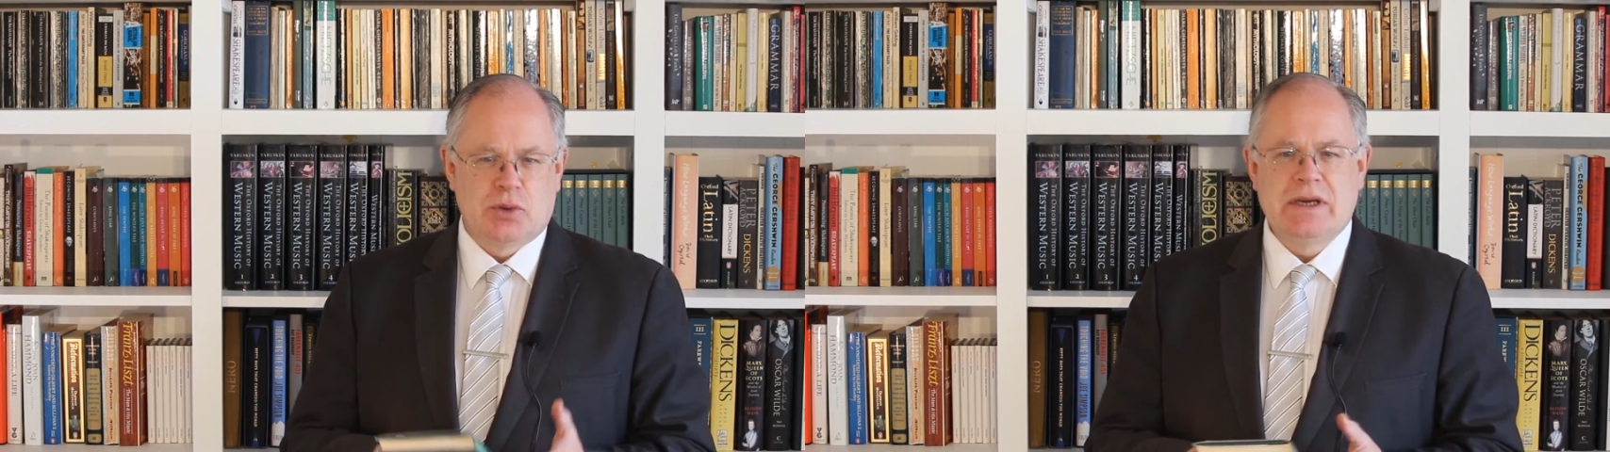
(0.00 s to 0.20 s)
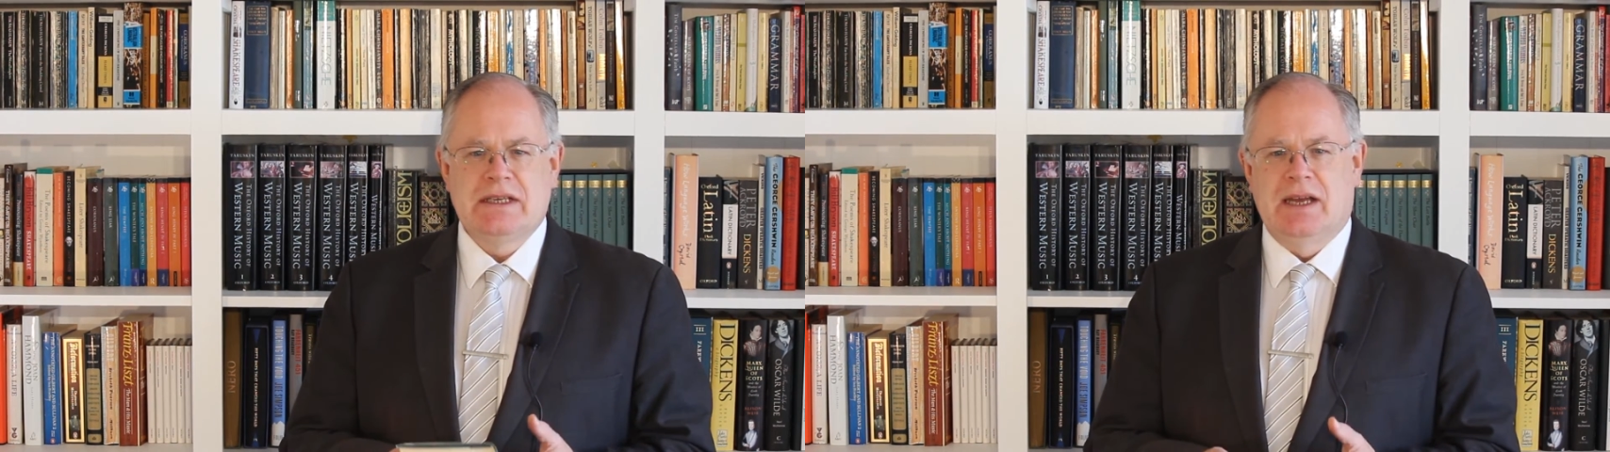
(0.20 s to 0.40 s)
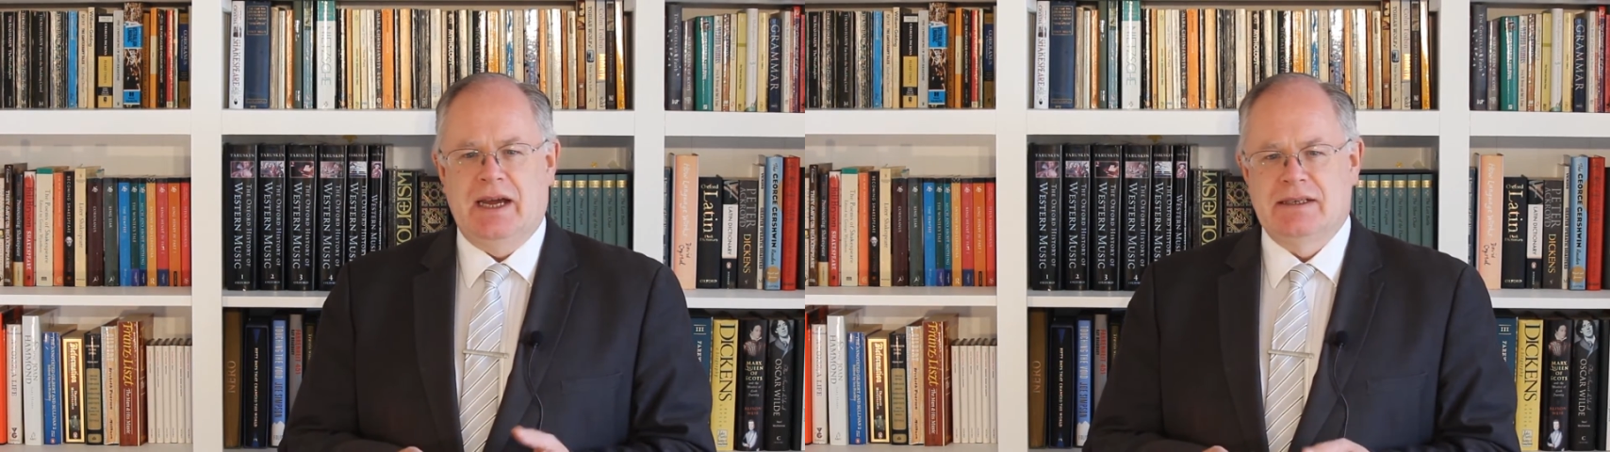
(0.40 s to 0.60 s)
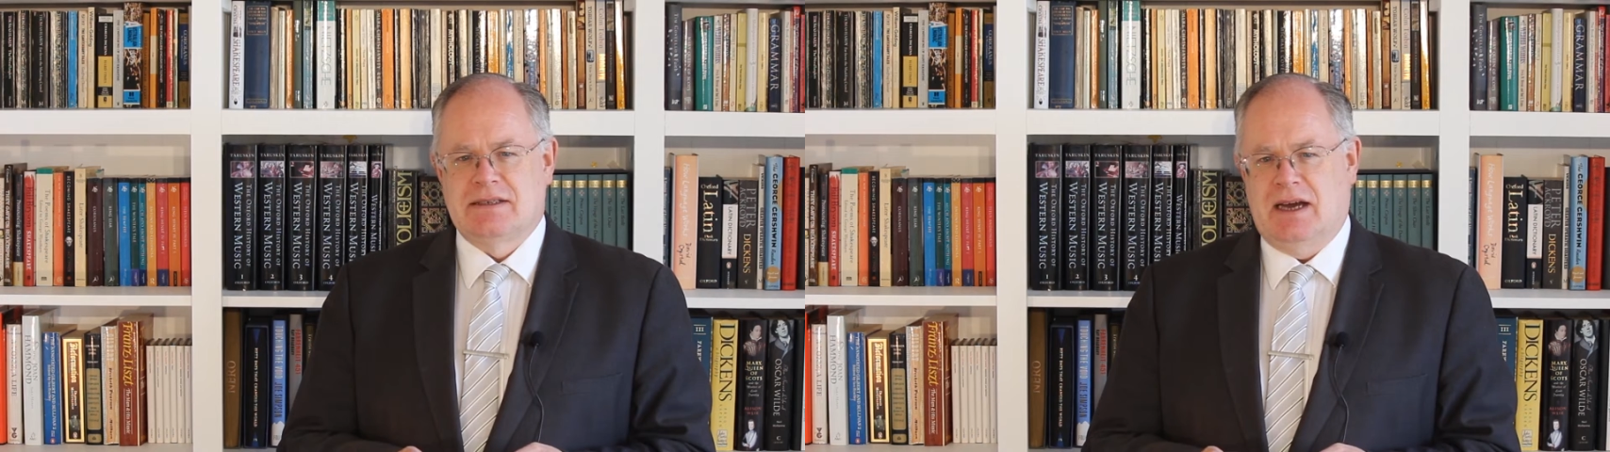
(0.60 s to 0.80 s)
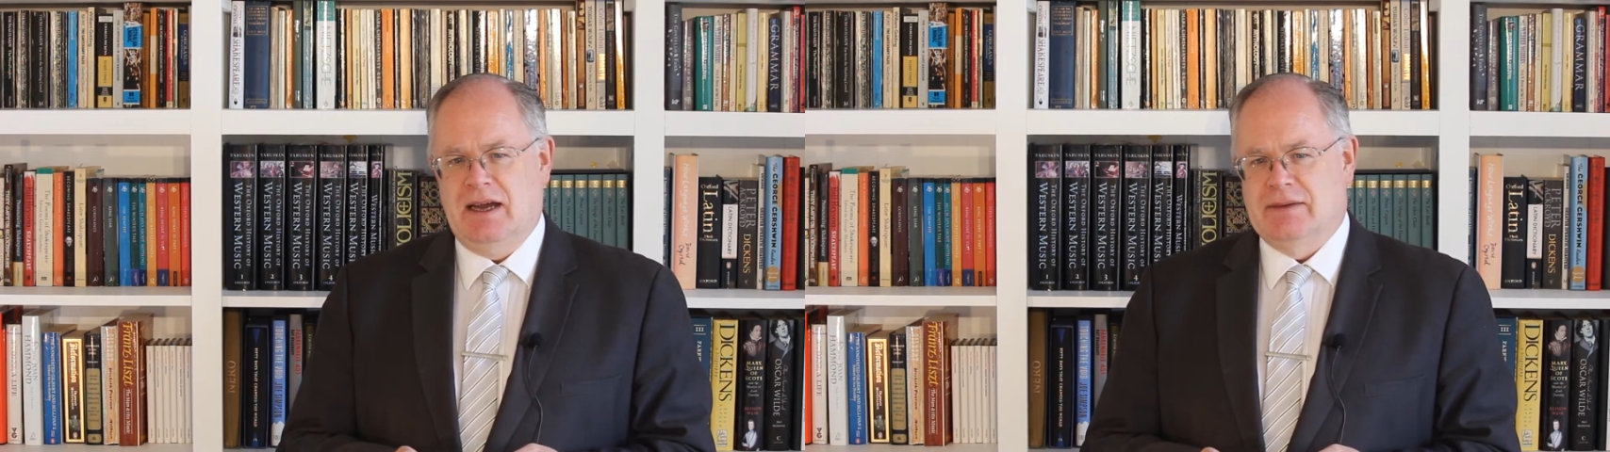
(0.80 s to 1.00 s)
29
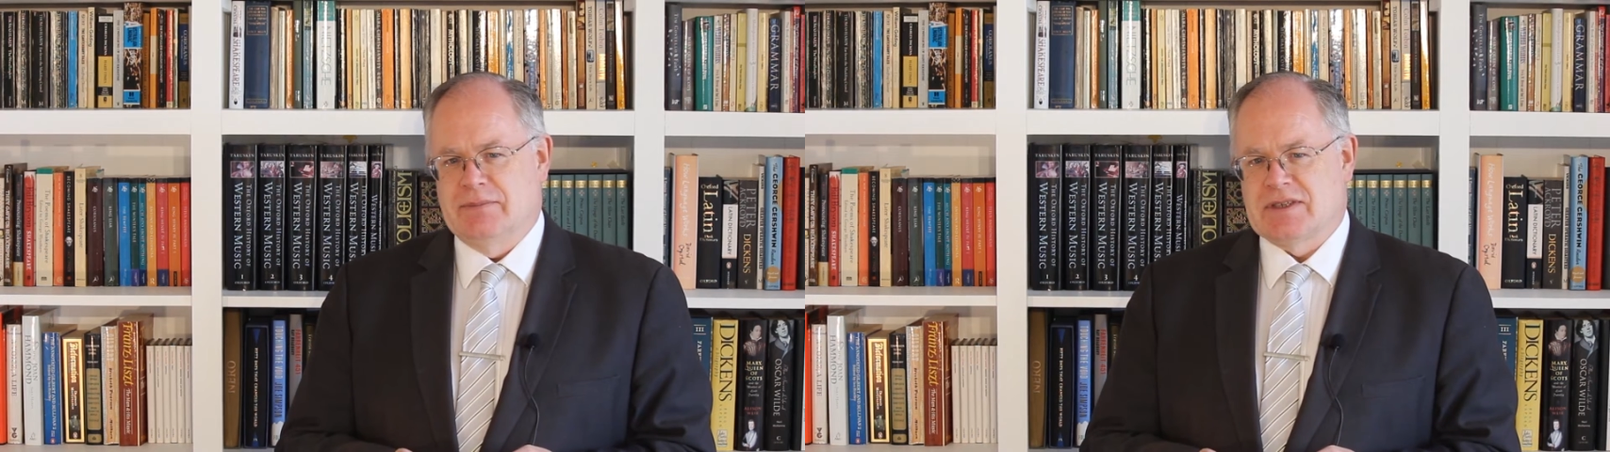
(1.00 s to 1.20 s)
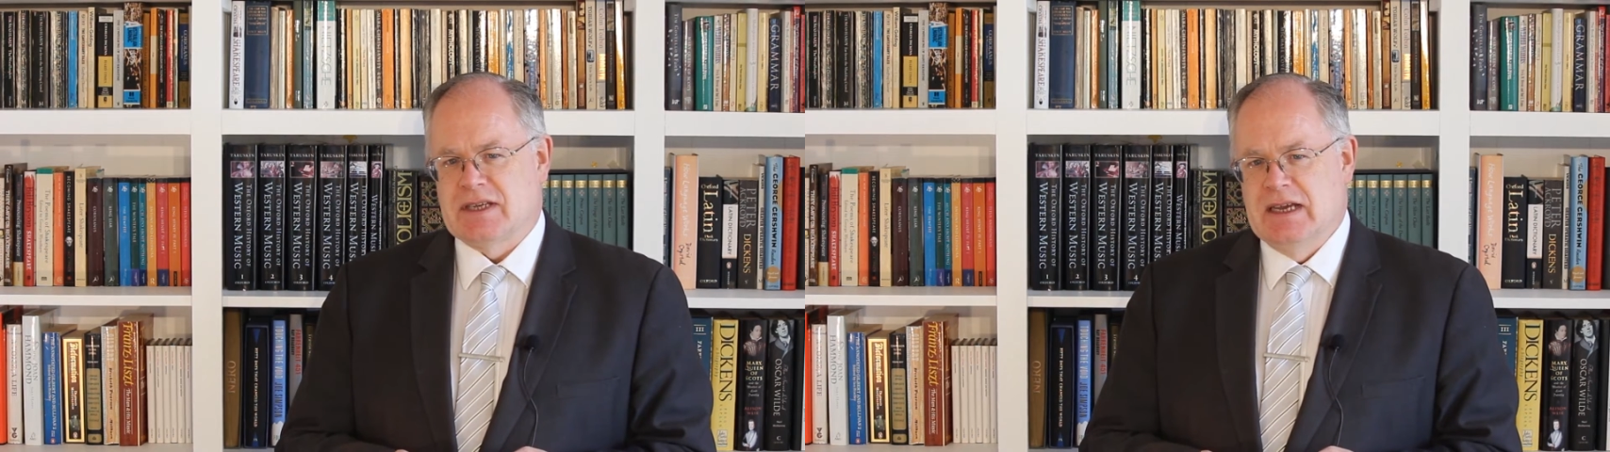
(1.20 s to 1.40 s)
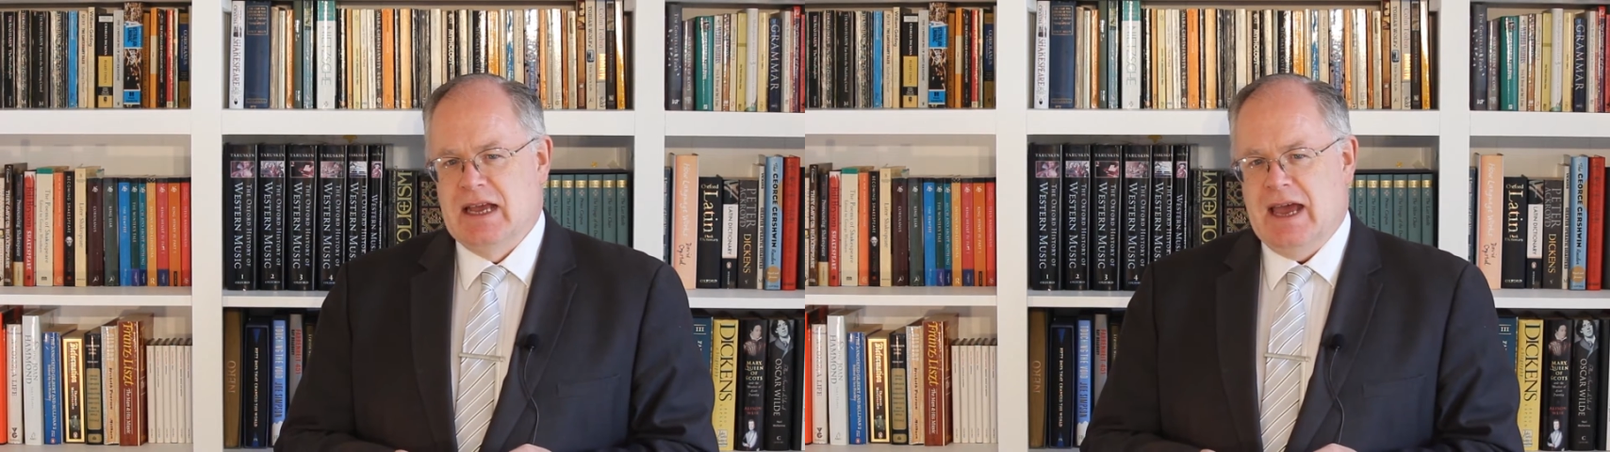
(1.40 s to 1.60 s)
times